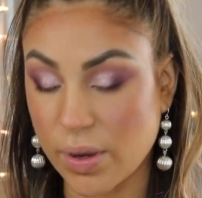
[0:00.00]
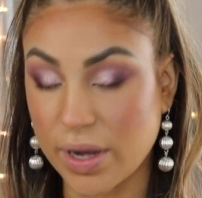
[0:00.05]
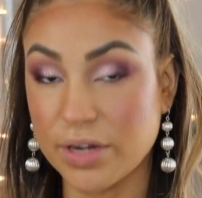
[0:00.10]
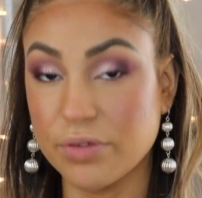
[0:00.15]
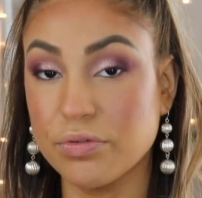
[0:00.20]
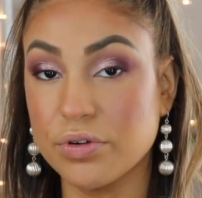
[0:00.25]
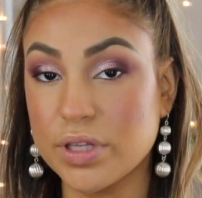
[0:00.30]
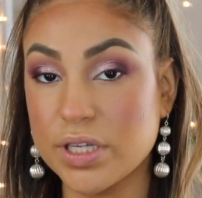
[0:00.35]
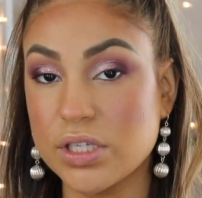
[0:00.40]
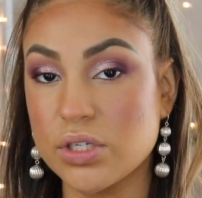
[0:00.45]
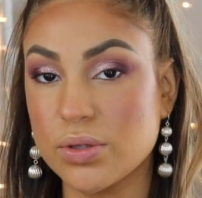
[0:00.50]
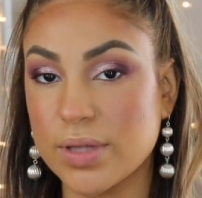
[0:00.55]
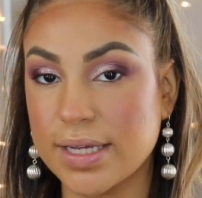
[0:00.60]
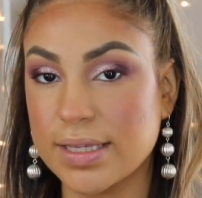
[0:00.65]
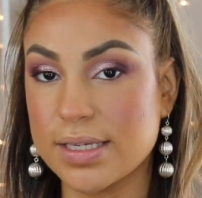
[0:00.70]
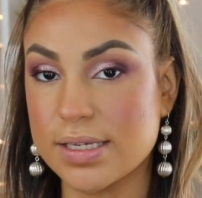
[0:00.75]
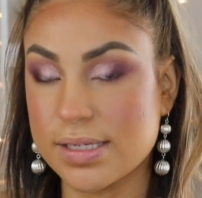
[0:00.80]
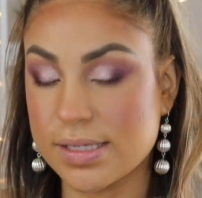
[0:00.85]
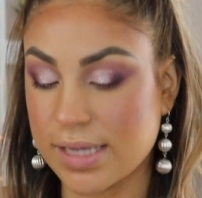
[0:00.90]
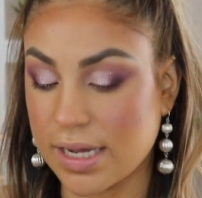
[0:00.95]
I really do
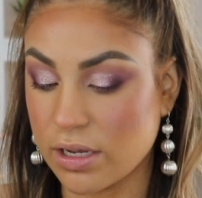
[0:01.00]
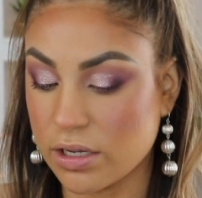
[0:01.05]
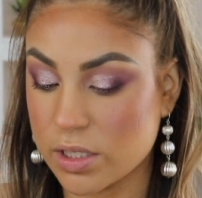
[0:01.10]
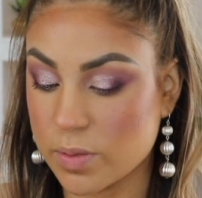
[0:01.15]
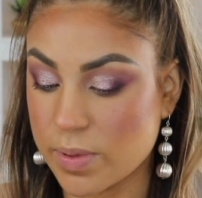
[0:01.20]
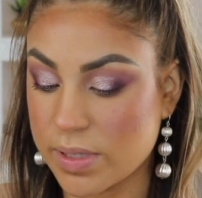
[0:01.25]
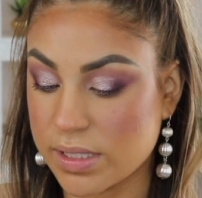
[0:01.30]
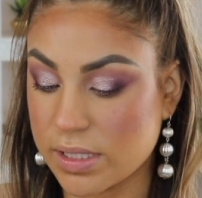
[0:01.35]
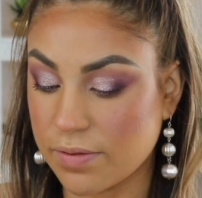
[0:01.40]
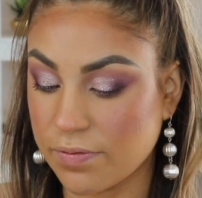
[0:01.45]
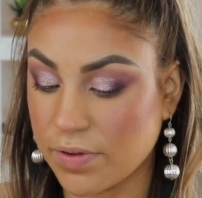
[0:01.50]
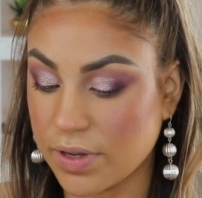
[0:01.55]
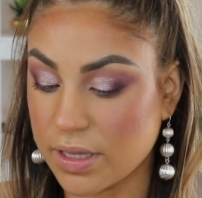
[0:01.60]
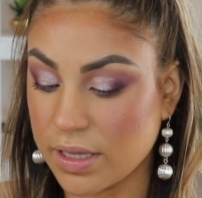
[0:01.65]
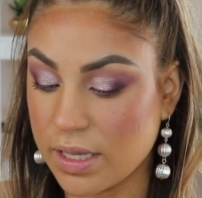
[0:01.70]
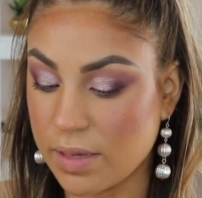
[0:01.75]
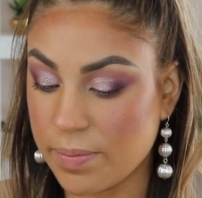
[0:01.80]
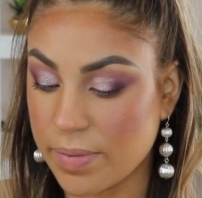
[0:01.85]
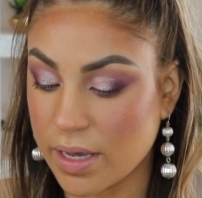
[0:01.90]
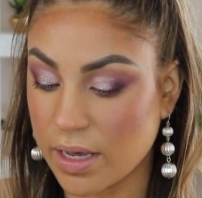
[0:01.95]
like this style
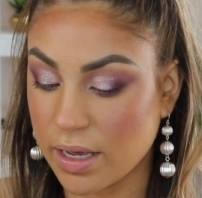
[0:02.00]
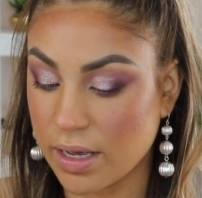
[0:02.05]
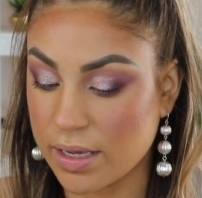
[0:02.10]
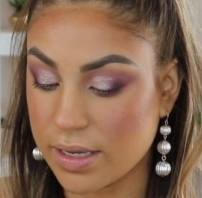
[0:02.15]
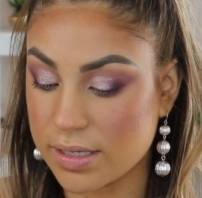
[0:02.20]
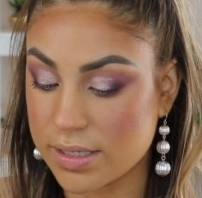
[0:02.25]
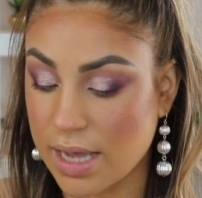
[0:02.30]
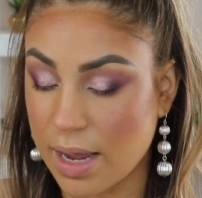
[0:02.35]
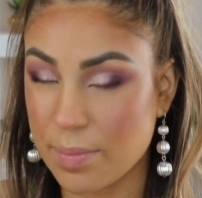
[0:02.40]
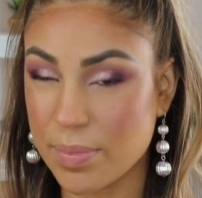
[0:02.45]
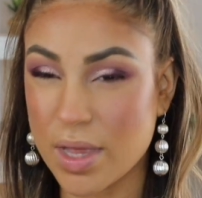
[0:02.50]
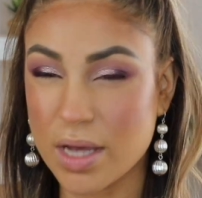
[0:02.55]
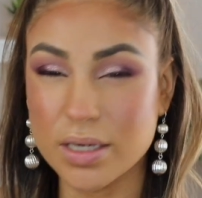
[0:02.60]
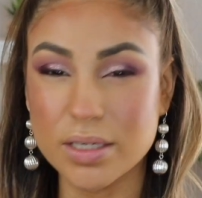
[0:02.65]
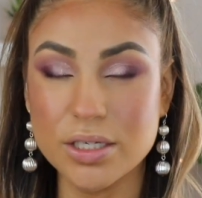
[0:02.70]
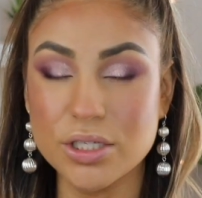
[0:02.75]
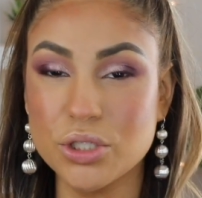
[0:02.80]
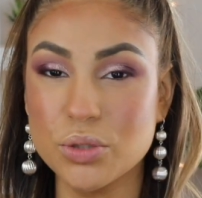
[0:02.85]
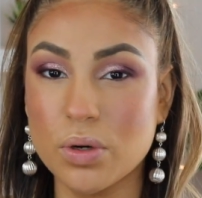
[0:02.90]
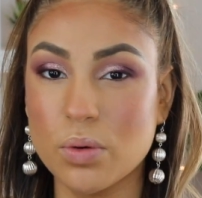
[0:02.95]
specifically because I'm not
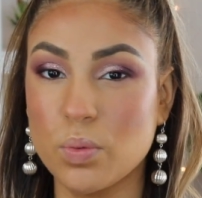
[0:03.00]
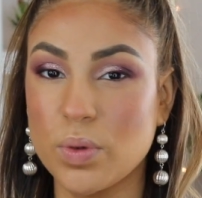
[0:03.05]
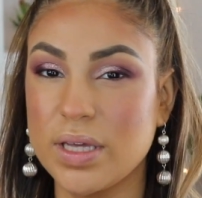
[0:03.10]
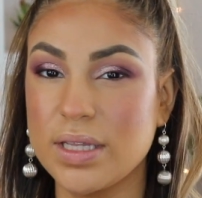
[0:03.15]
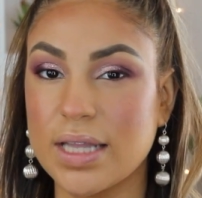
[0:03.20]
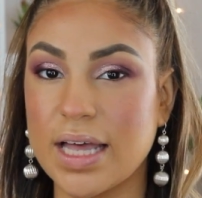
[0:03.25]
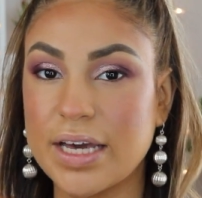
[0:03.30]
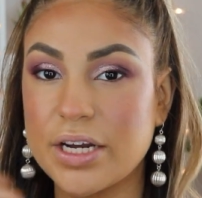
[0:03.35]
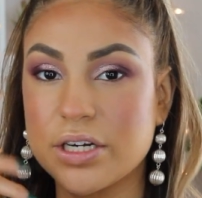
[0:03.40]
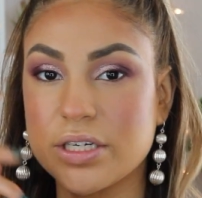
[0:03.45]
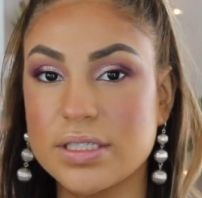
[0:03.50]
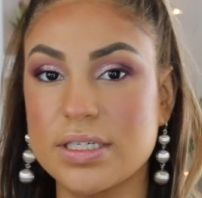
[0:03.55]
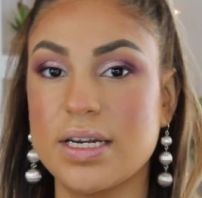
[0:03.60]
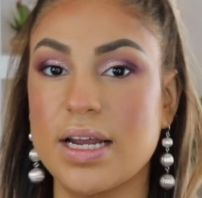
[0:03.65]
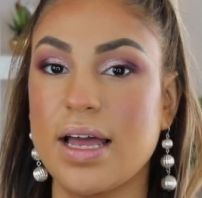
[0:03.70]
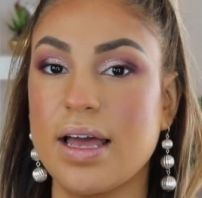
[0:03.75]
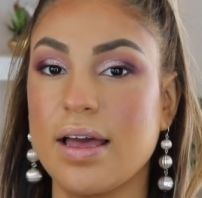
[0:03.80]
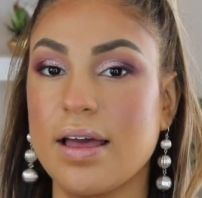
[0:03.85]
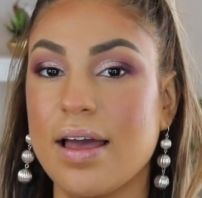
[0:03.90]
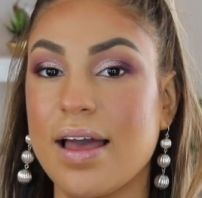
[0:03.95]
going to do a wing liner
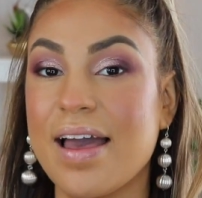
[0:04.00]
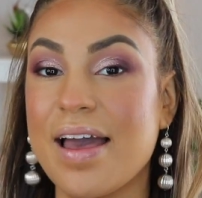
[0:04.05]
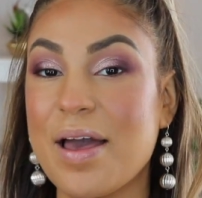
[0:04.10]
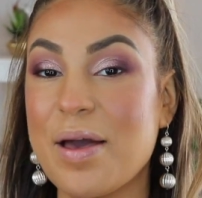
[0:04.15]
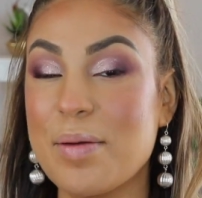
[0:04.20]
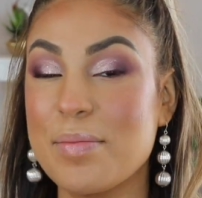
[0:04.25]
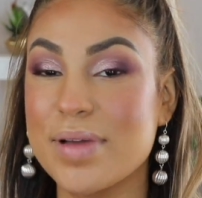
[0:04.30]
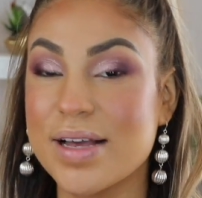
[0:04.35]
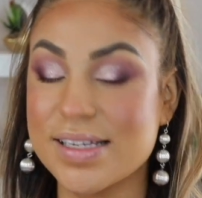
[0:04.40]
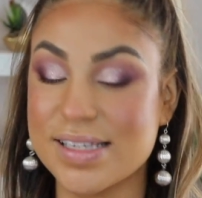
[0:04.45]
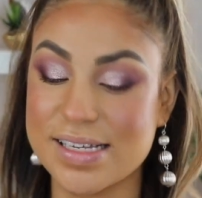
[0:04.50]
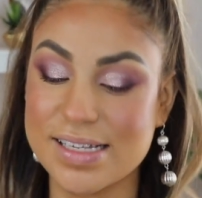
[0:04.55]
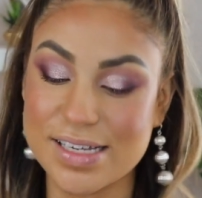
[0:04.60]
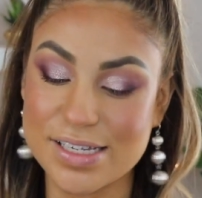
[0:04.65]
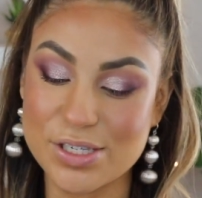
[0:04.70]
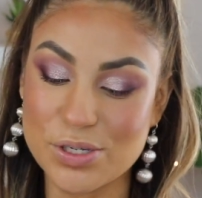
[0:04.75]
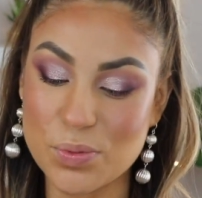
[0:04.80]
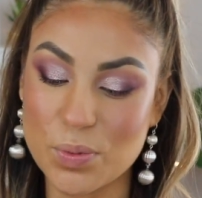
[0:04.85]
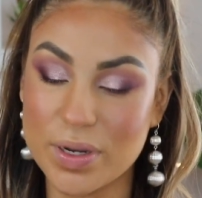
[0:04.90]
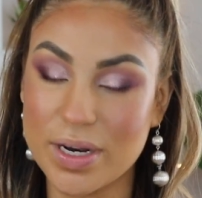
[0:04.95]
today because I
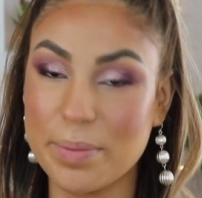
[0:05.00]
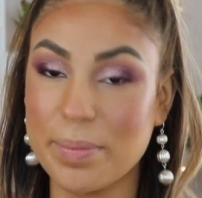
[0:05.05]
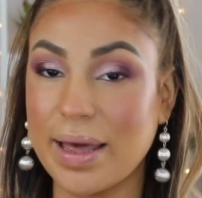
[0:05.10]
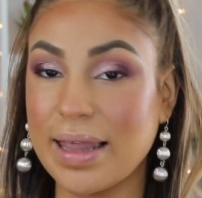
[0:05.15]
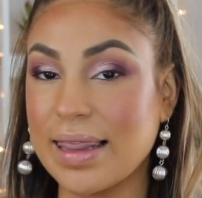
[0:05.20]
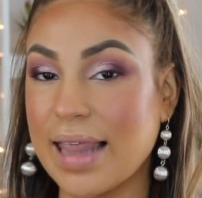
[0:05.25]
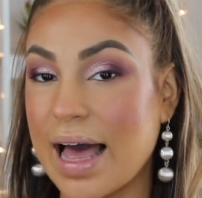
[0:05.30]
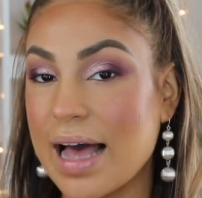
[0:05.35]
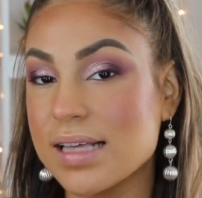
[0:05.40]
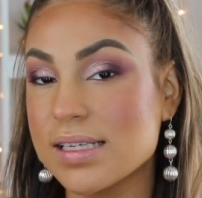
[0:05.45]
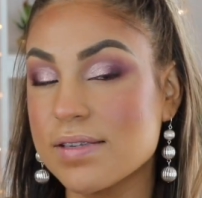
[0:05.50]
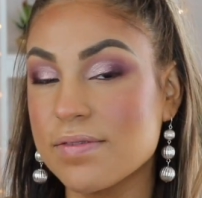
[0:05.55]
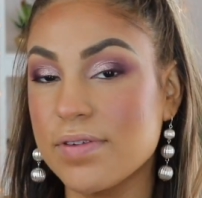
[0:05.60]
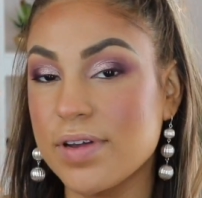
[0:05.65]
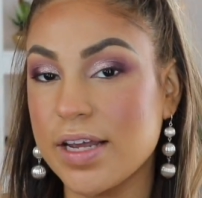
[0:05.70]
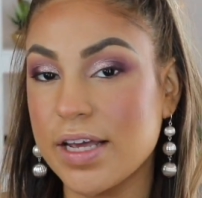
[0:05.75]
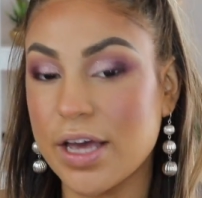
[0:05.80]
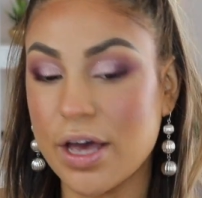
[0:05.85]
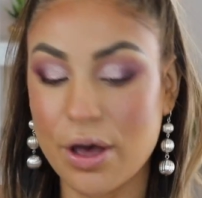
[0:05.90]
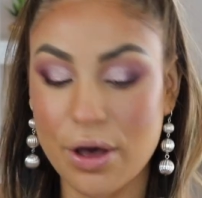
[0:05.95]
did do one in my last
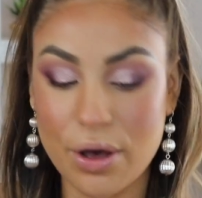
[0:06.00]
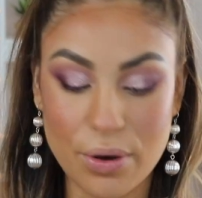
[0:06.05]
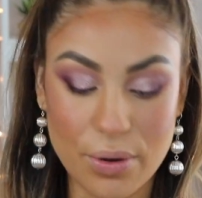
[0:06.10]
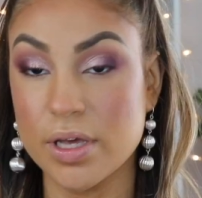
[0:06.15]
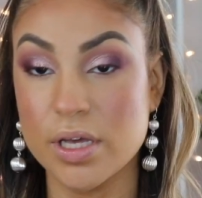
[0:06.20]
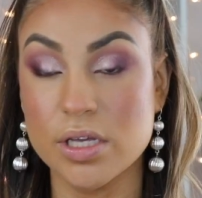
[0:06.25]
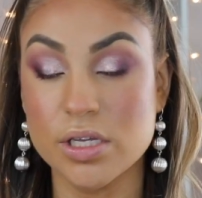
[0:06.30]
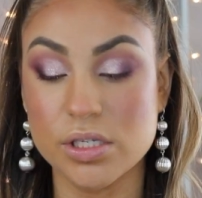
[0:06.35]
video.